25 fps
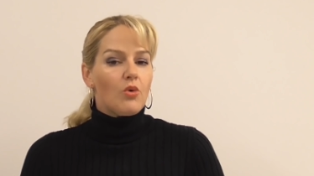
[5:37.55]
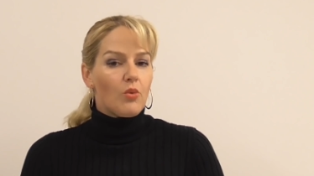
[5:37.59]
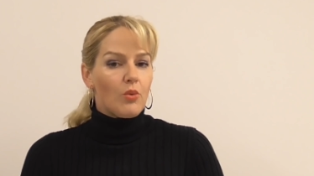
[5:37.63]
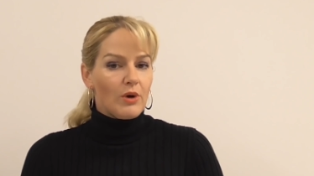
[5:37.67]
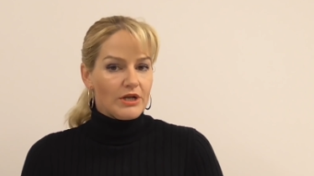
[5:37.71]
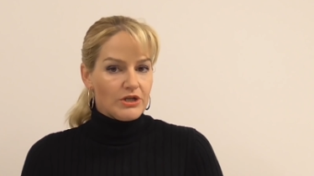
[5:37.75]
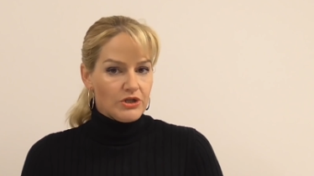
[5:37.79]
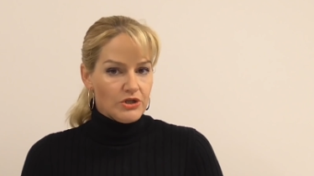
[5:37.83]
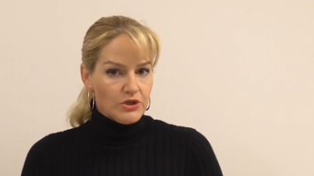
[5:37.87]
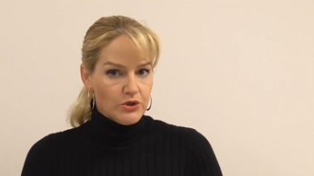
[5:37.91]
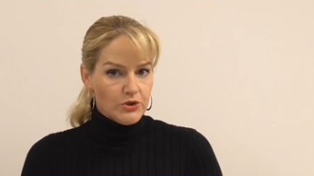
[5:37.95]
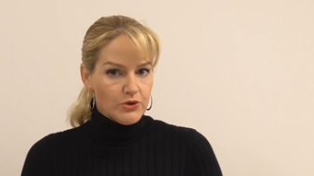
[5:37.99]

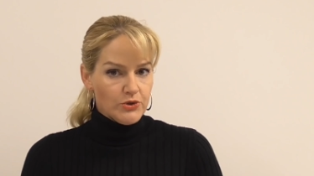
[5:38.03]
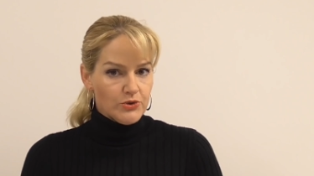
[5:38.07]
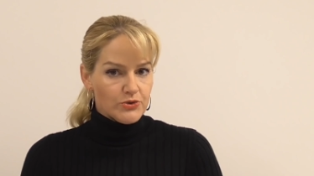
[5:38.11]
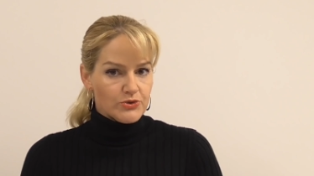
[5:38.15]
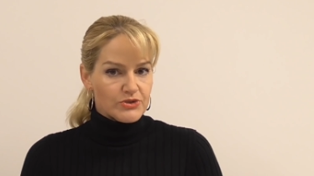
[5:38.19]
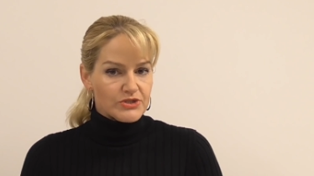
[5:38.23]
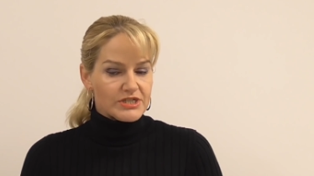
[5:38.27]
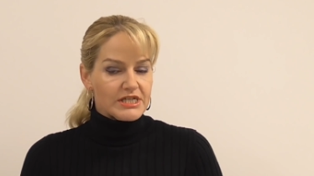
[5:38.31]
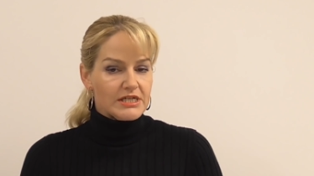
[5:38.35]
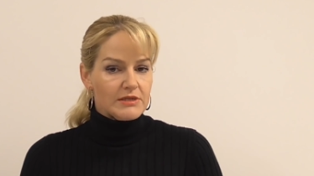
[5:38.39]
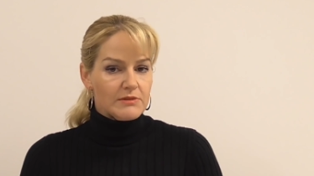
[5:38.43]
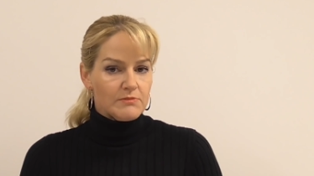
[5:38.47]
when
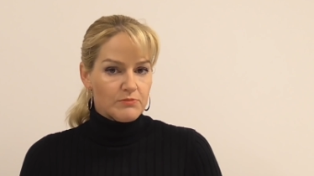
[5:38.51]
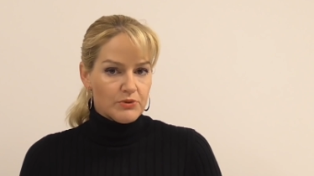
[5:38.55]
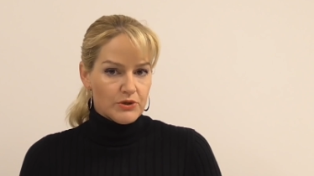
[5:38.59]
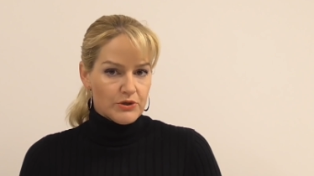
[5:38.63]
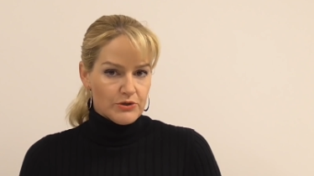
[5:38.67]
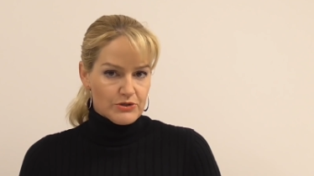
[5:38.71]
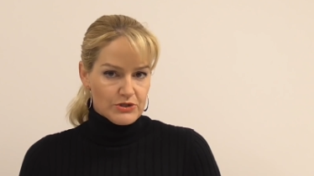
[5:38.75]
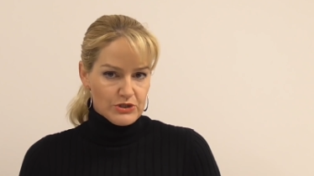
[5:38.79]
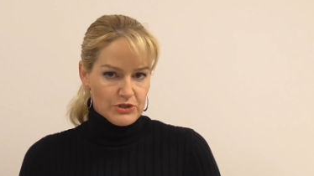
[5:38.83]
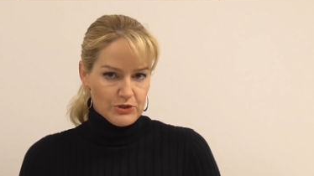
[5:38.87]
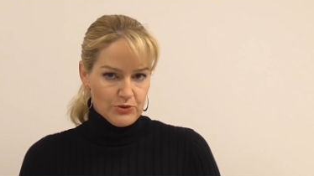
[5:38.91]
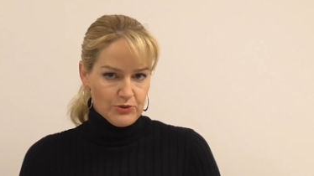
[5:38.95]
used in
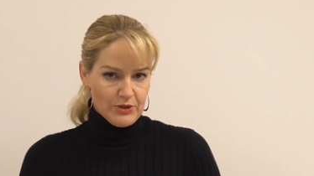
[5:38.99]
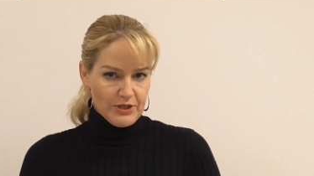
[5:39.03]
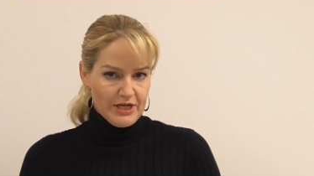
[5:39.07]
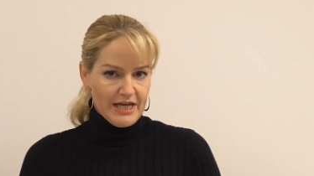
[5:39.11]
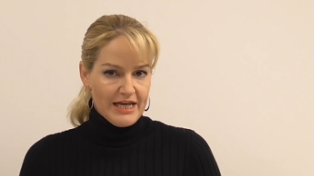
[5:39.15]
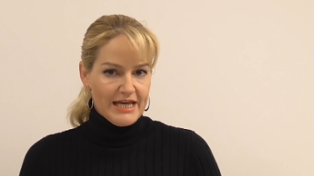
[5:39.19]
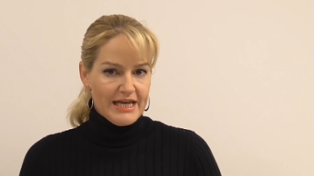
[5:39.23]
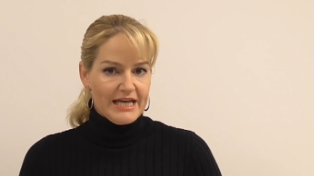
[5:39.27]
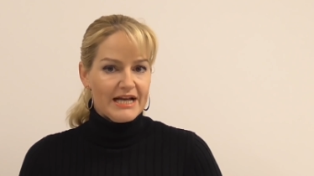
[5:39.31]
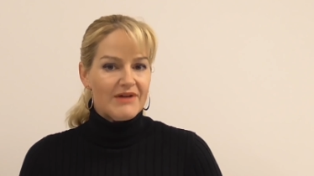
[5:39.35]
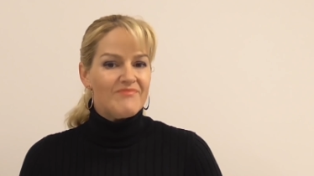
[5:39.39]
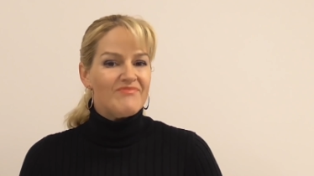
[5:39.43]
personal
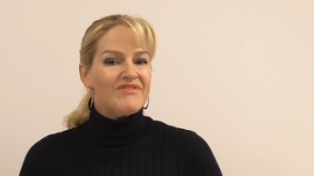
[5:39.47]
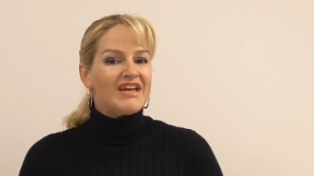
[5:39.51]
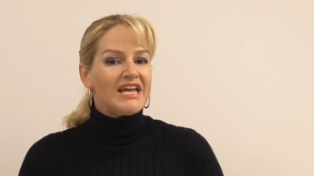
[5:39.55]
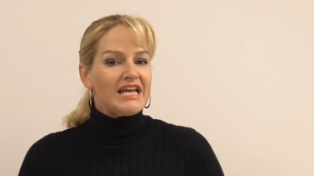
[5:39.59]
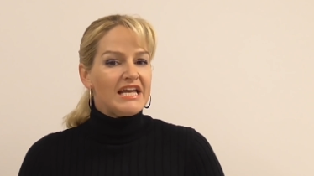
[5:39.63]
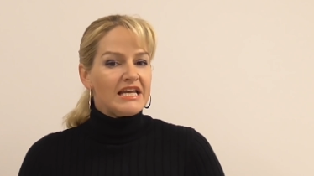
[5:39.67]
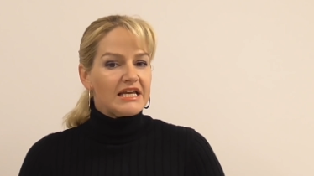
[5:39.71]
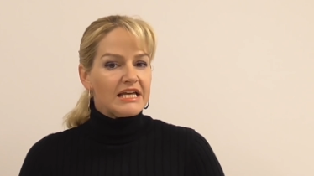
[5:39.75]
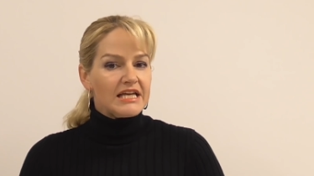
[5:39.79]
care,